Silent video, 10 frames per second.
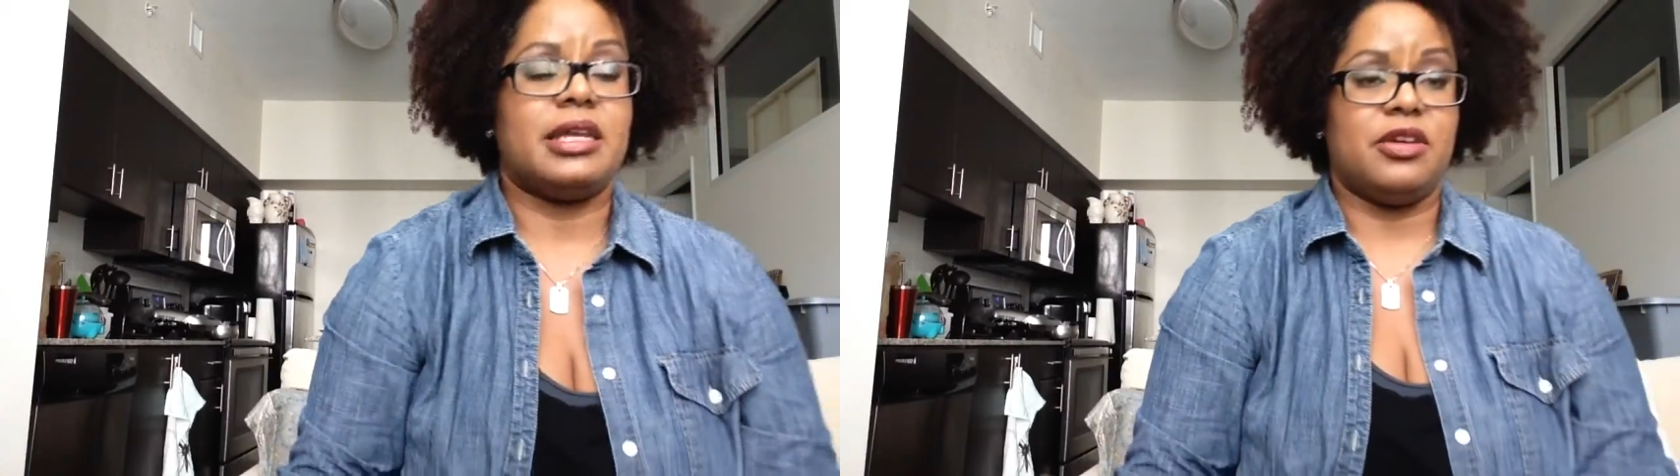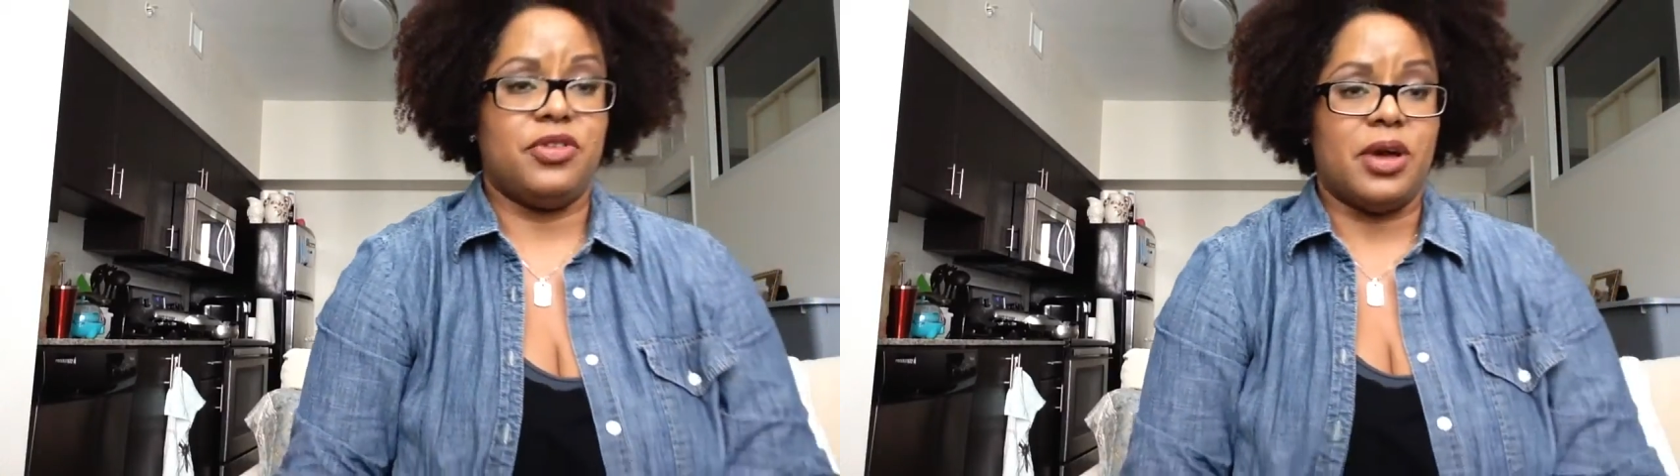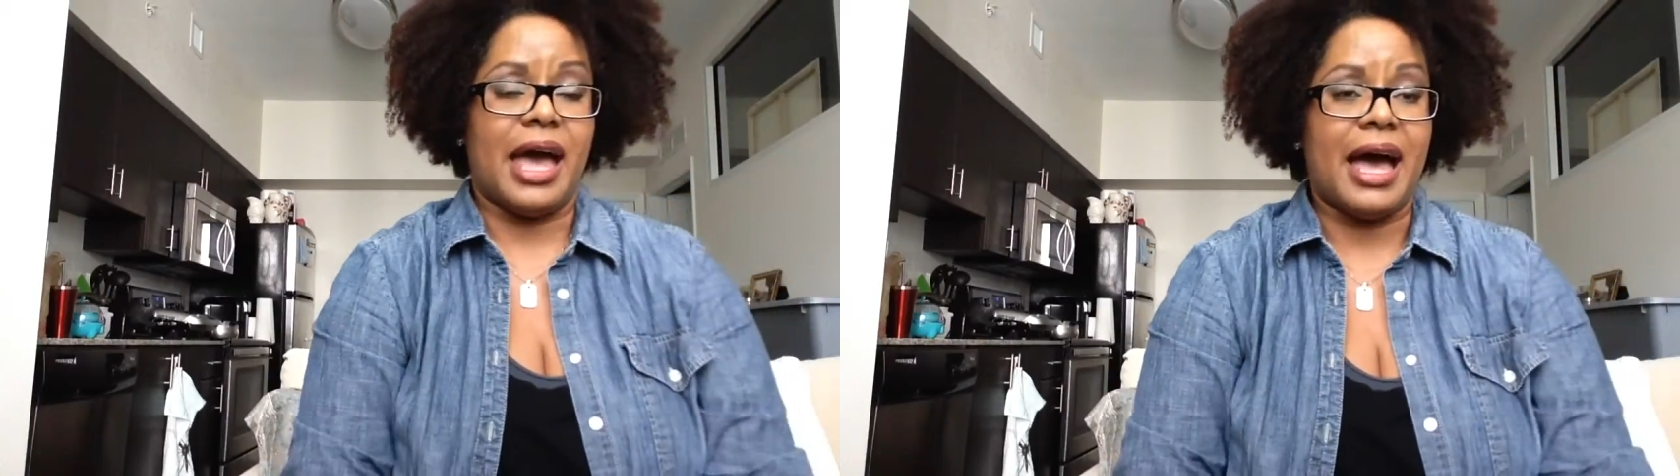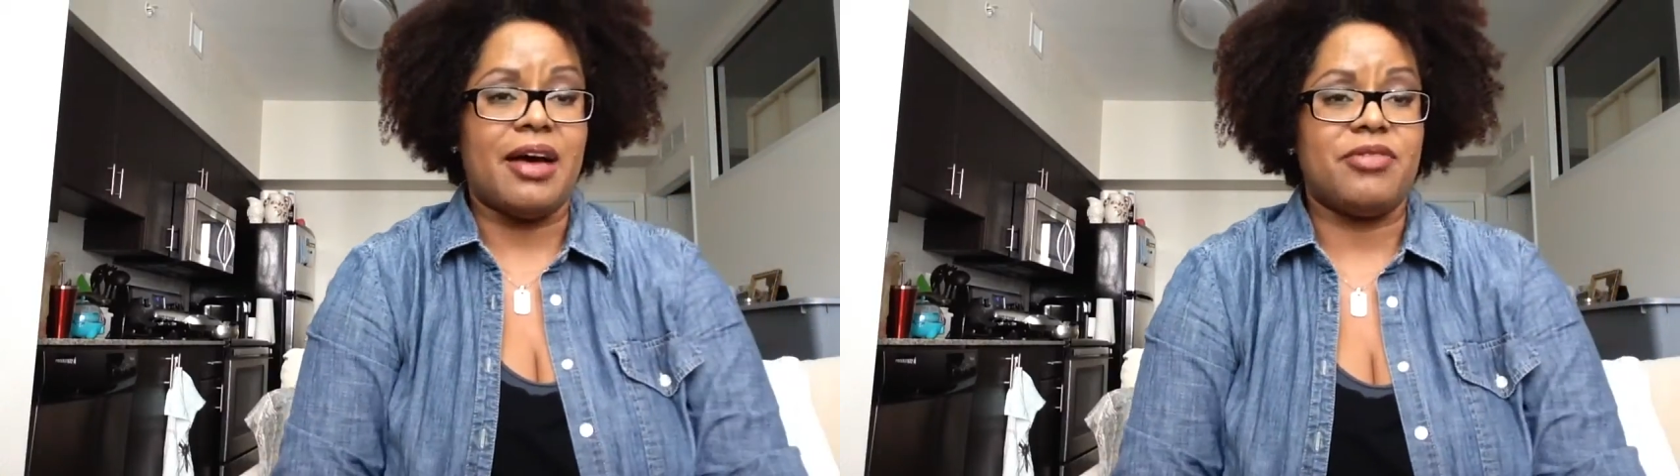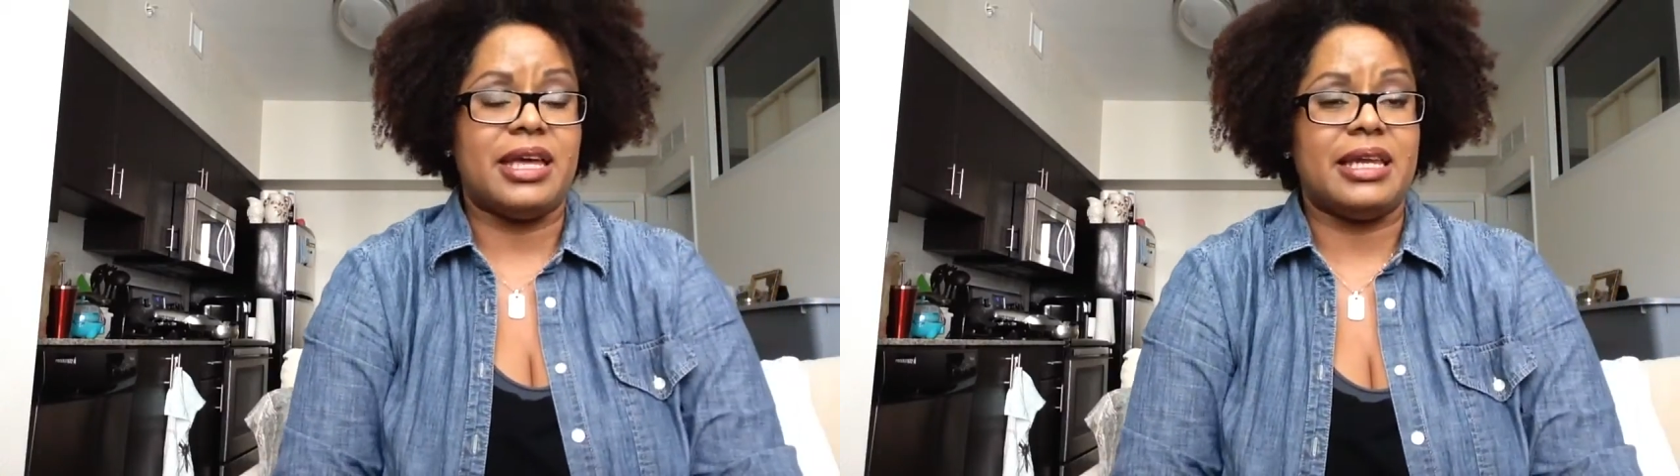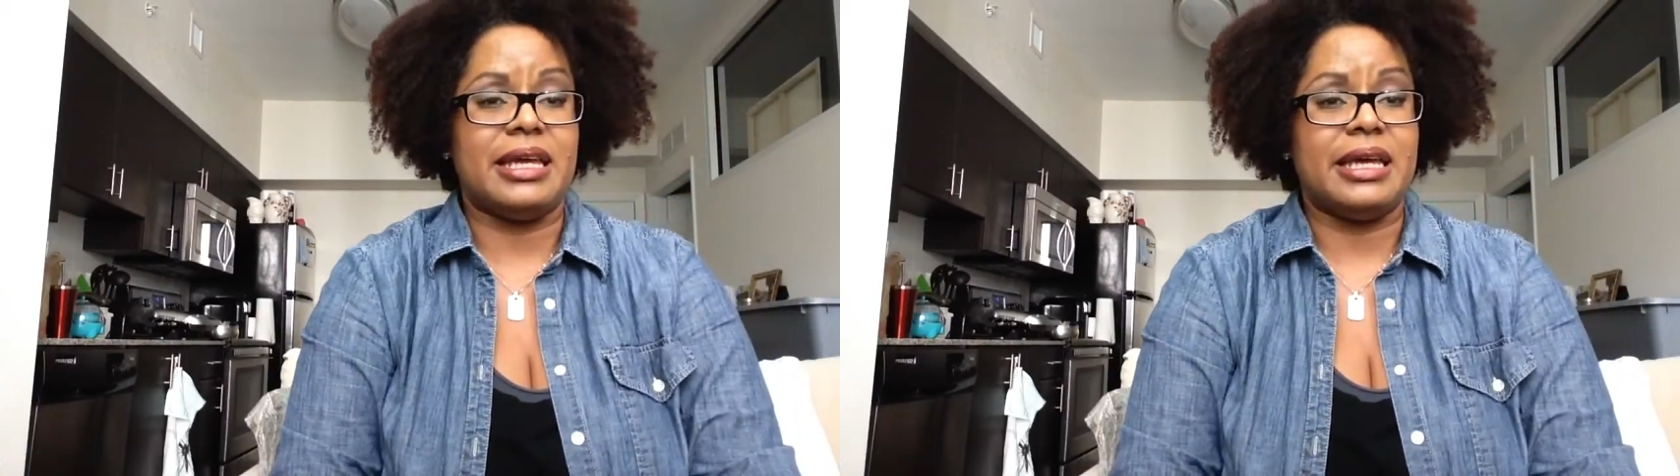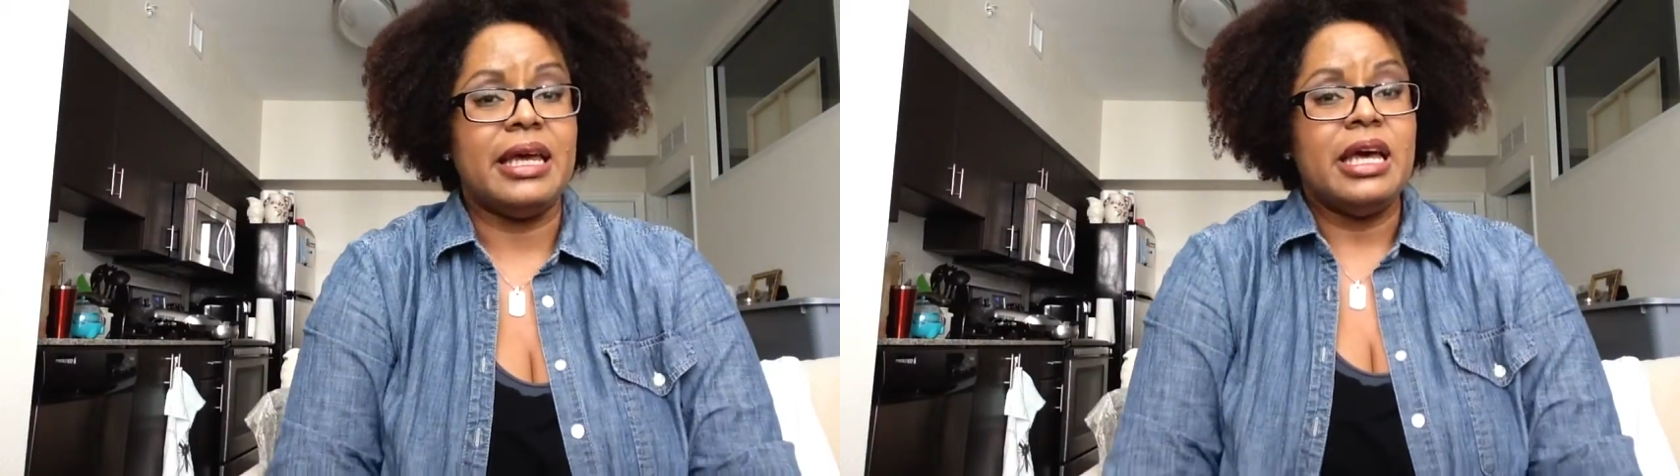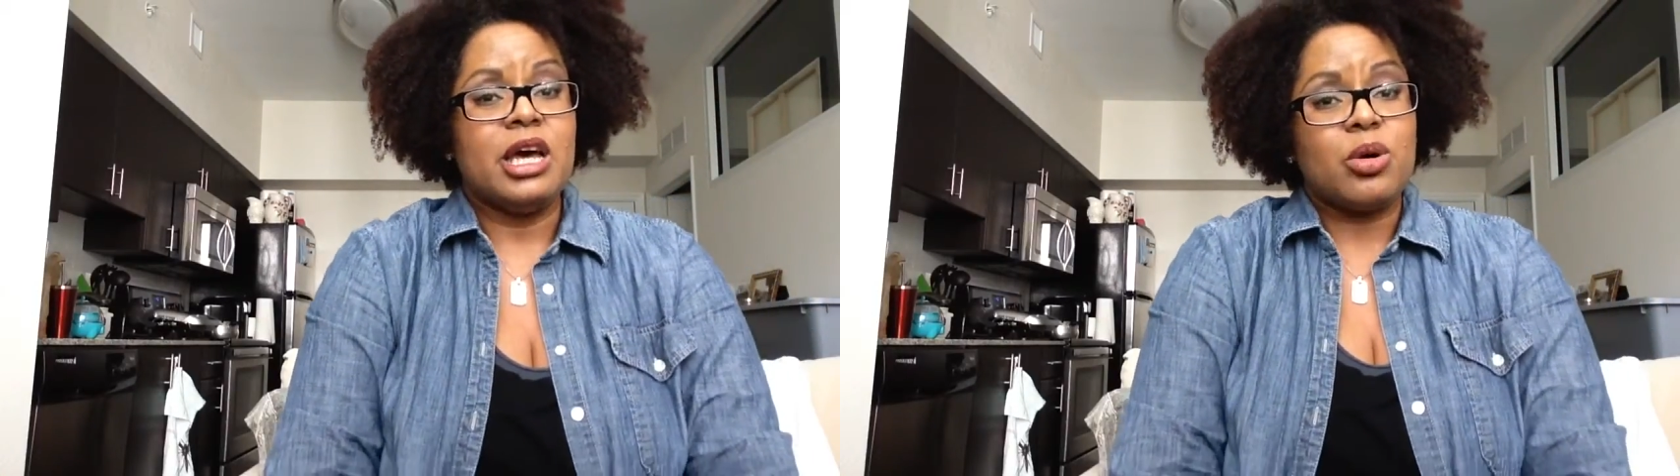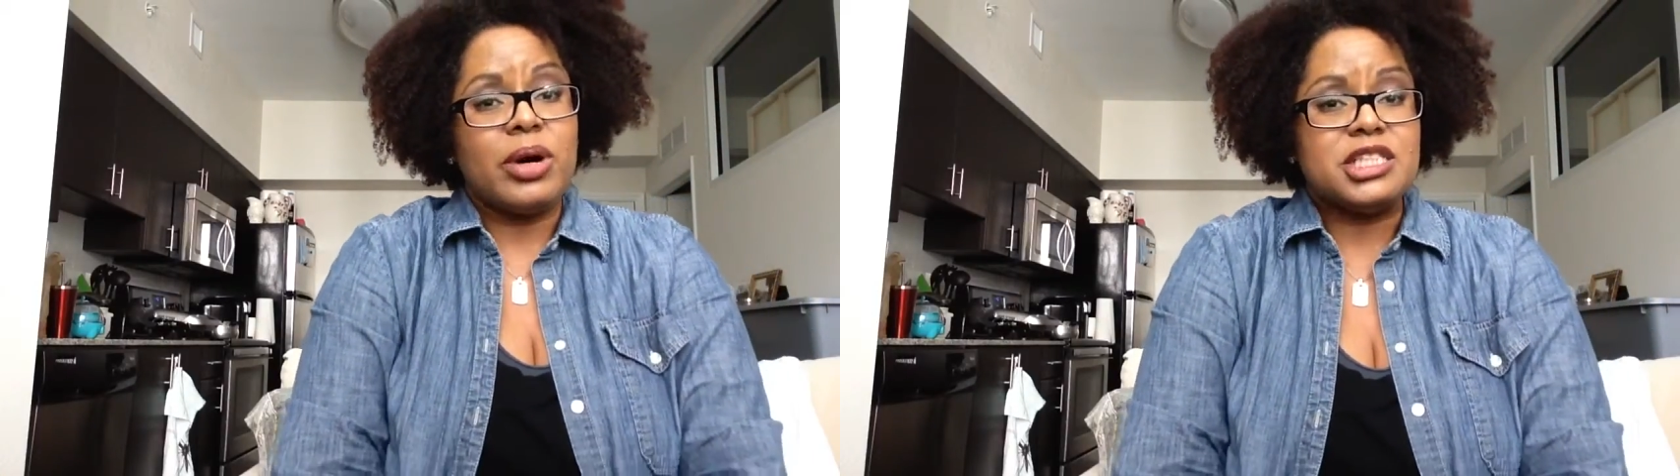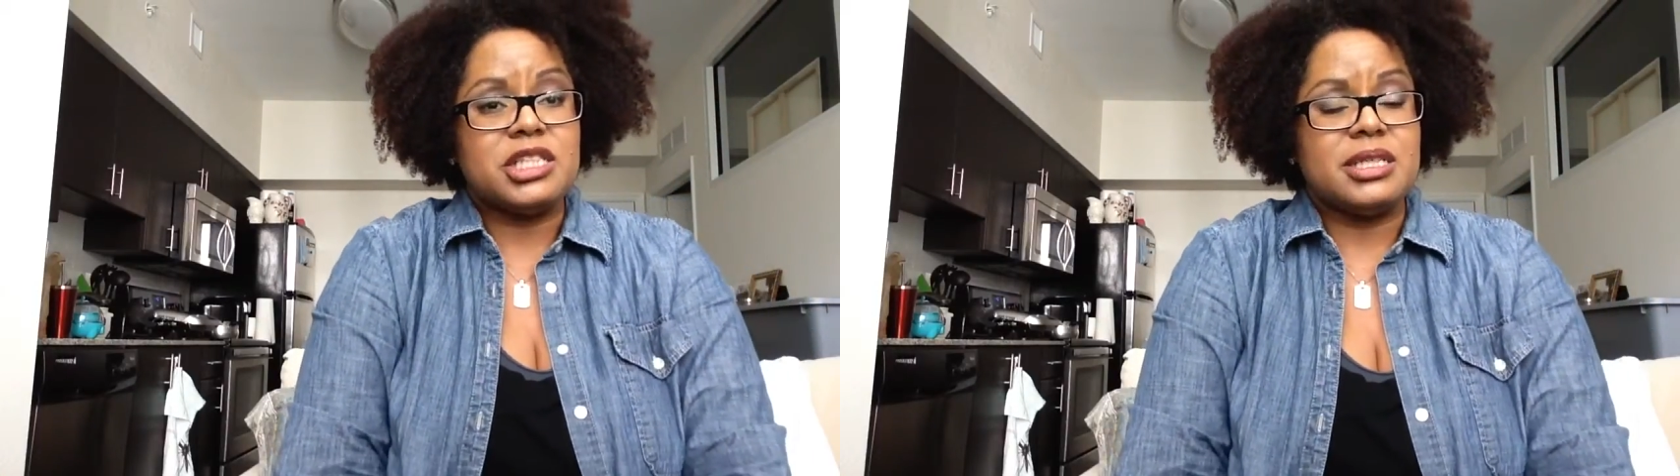And if you have any
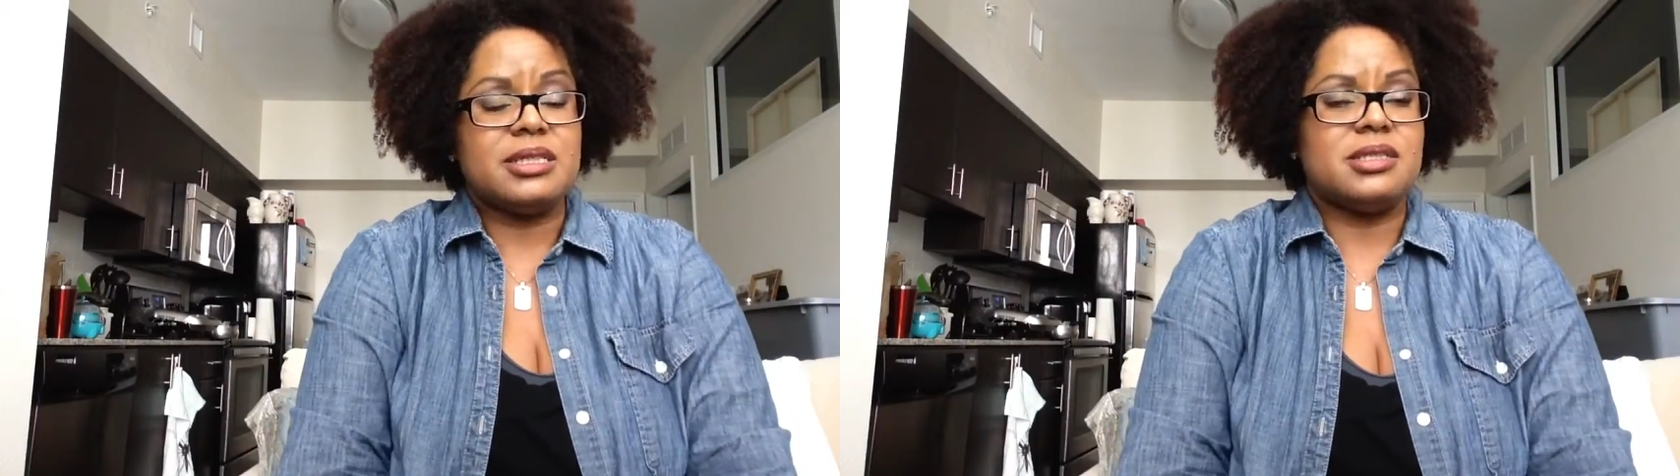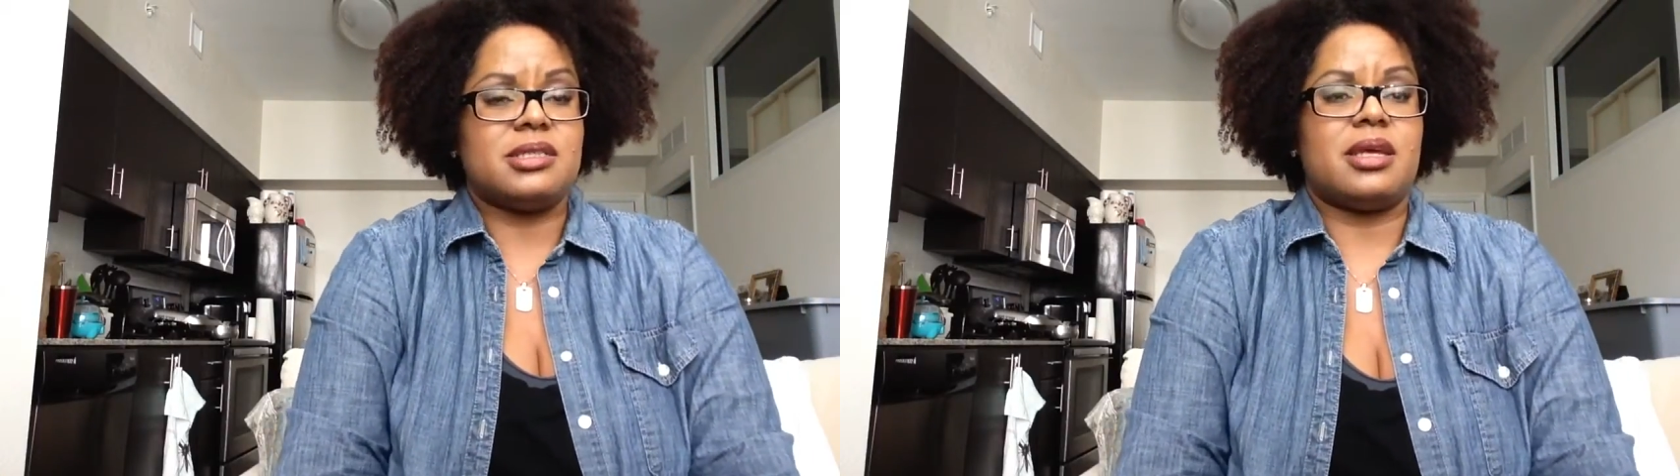questions